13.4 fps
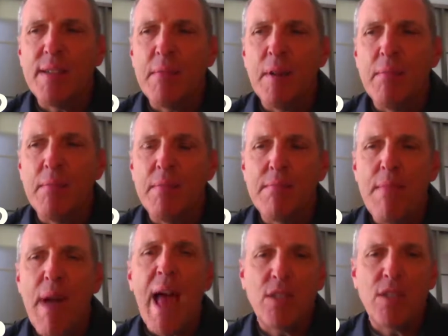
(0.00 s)

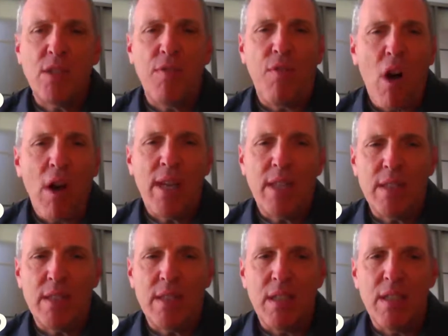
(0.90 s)
massive
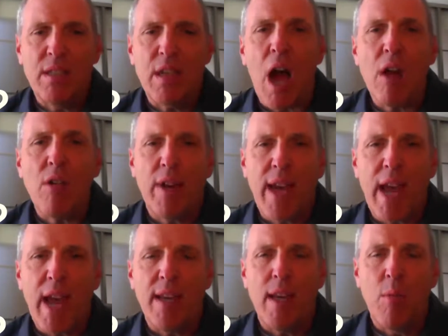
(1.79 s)
audiences
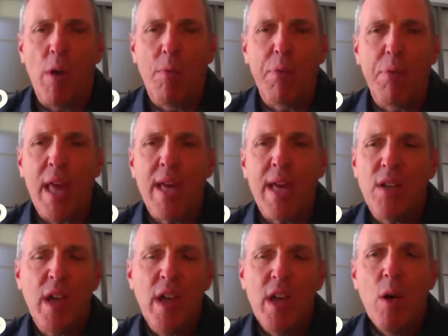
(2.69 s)
congregating in one place.
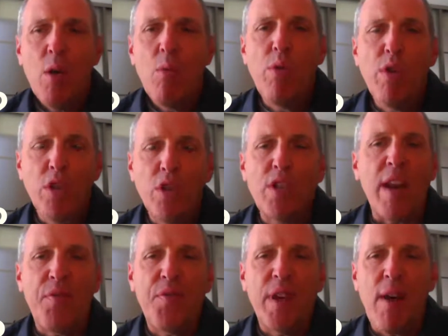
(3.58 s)
We just got to
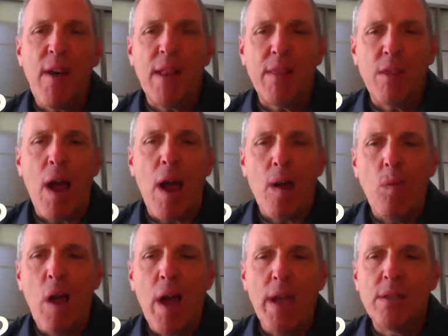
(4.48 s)
figure out the right
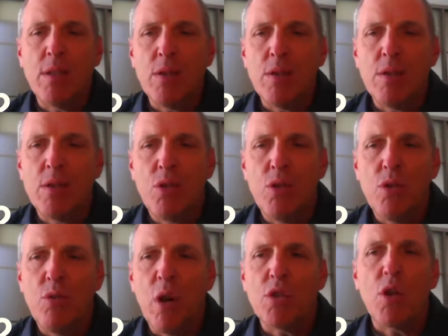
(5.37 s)
way to
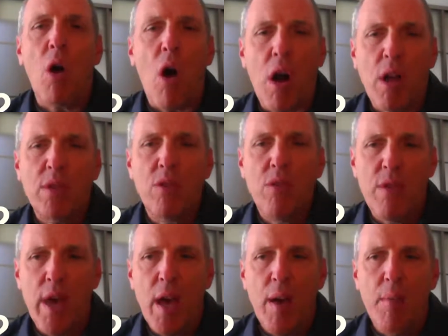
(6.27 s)
talk to
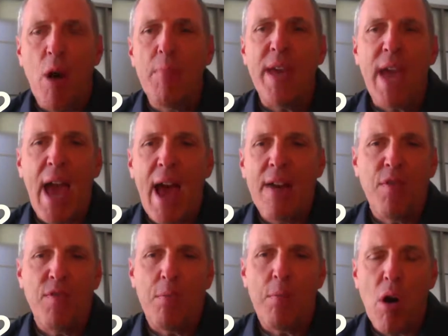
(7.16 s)
them on behalf
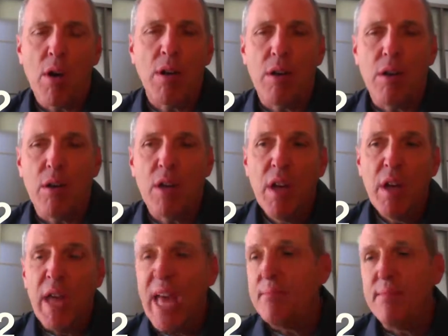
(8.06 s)
of a marketer.
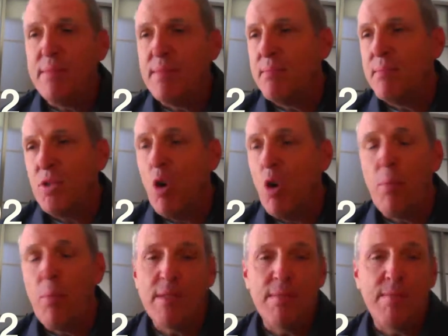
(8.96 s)
And
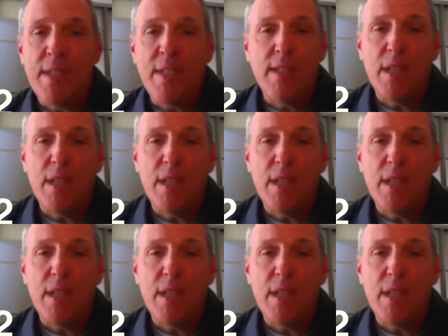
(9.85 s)
nobody needs to give